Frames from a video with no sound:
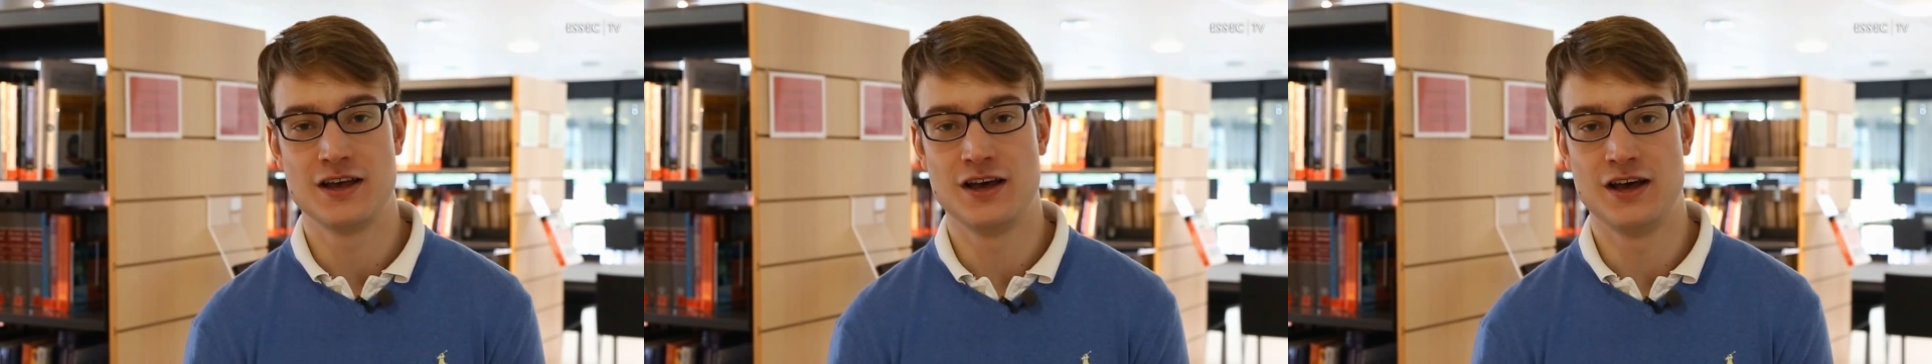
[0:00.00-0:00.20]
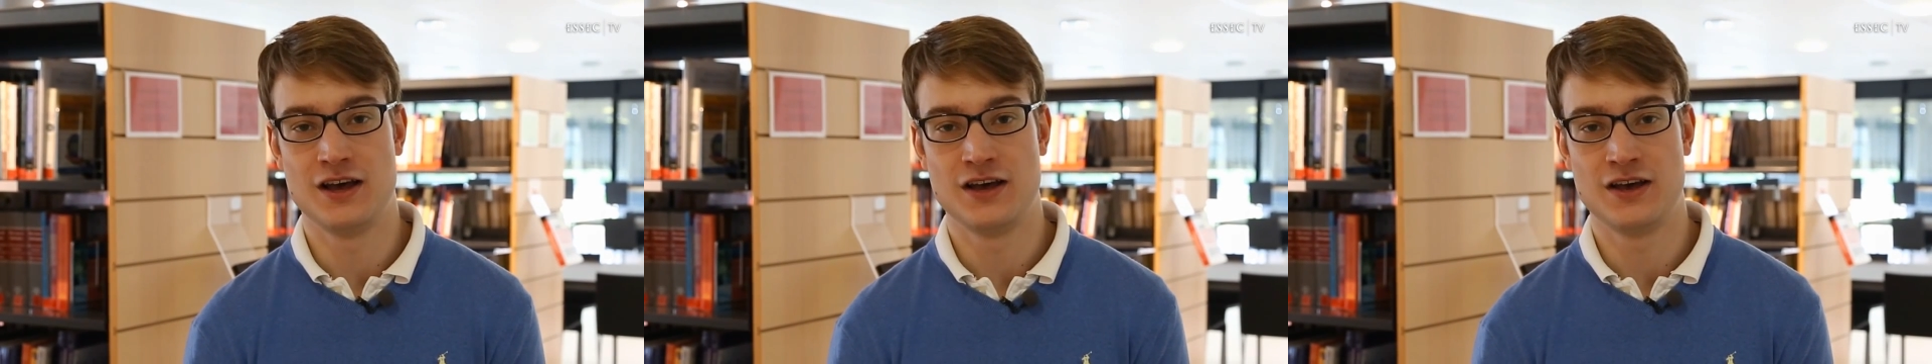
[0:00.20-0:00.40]

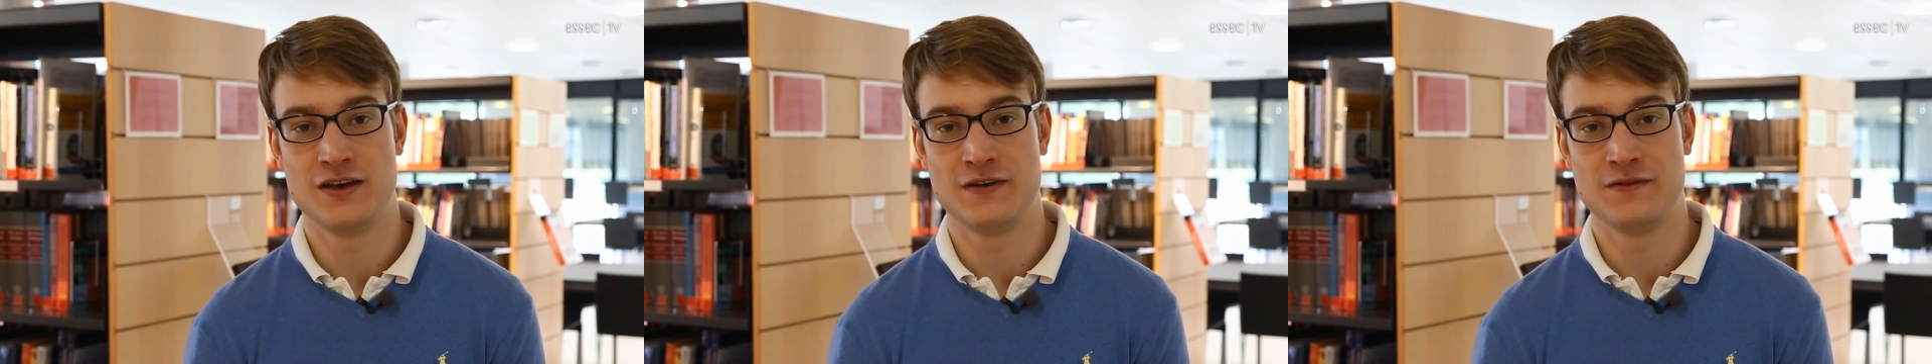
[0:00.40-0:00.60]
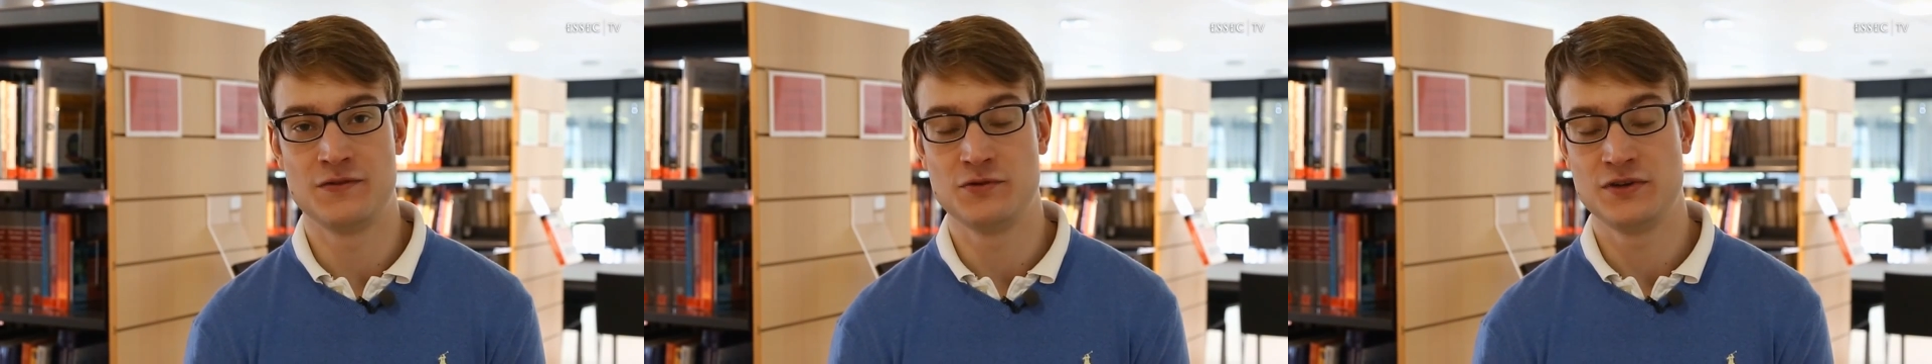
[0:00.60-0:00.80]

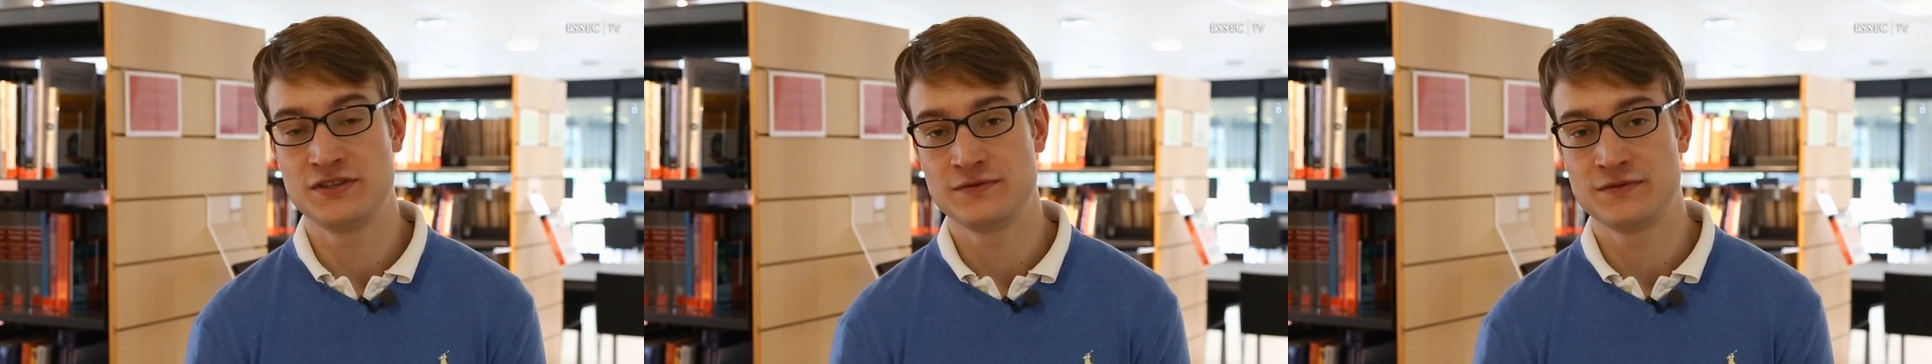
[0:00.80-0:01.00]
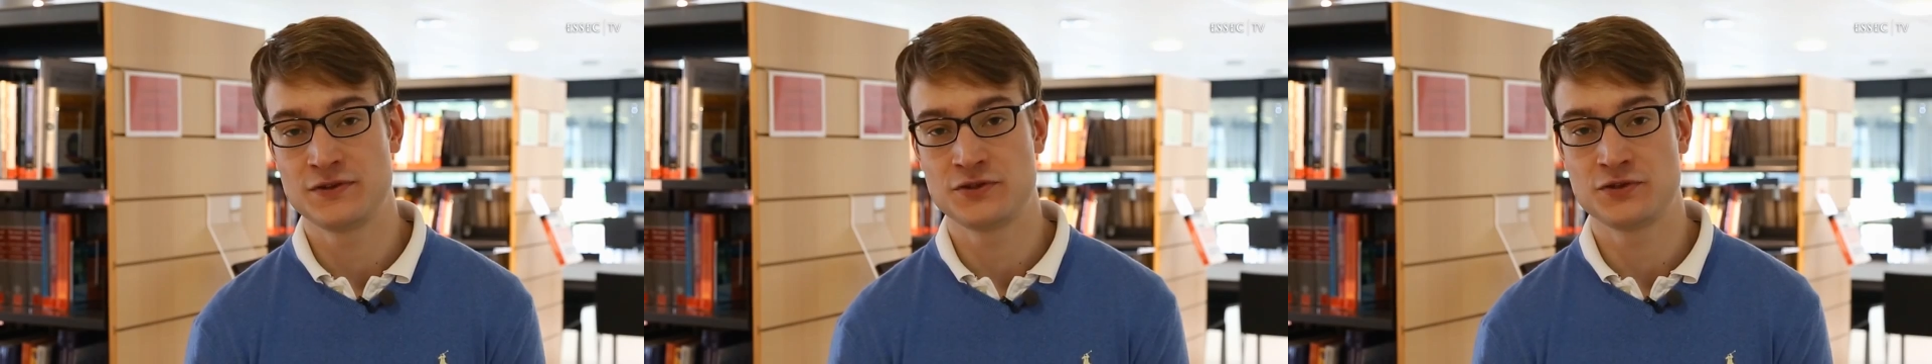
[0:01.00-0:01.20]
The
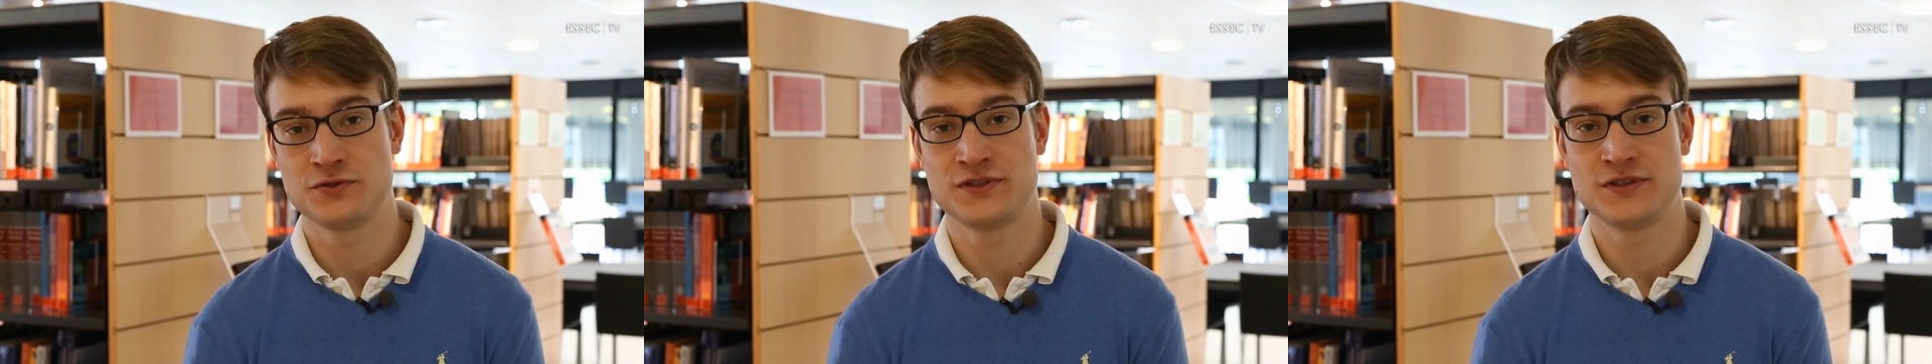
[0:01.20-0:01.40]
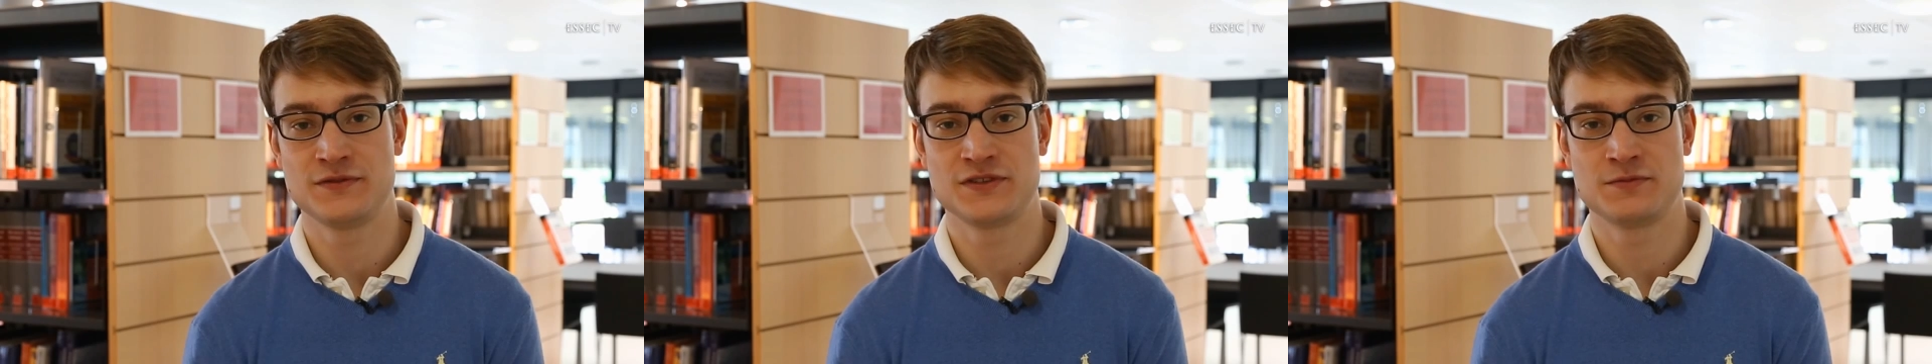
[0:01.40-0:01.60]
reason for
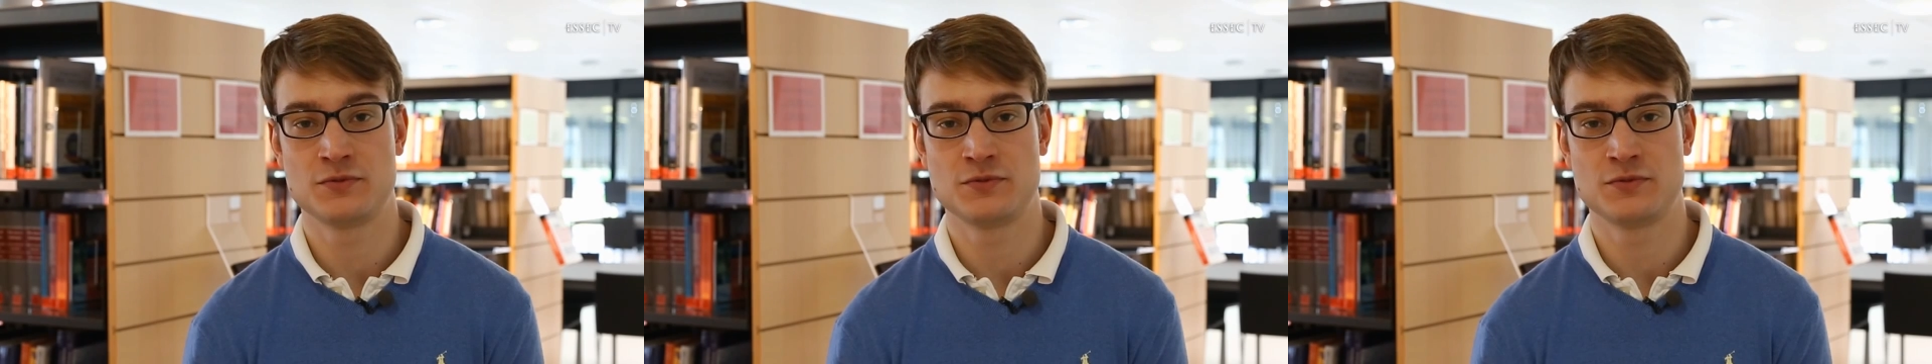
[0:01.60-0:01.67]
choosing this